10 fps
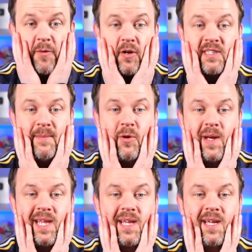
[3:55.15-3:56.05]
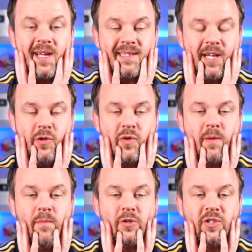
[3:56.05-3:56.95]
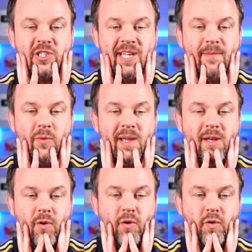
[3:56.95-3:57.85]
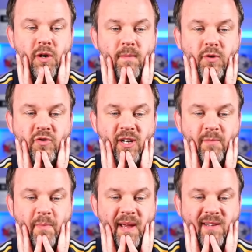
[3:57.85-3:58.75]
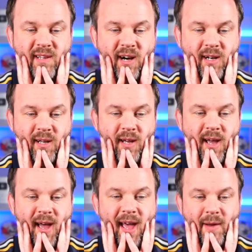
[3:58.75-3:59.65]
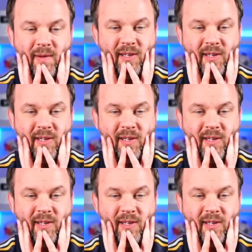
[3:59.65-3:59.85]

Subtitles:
we've got a team of the week. Is that Luka Modric team of the week or Luka Modric's base card? Hey, well, at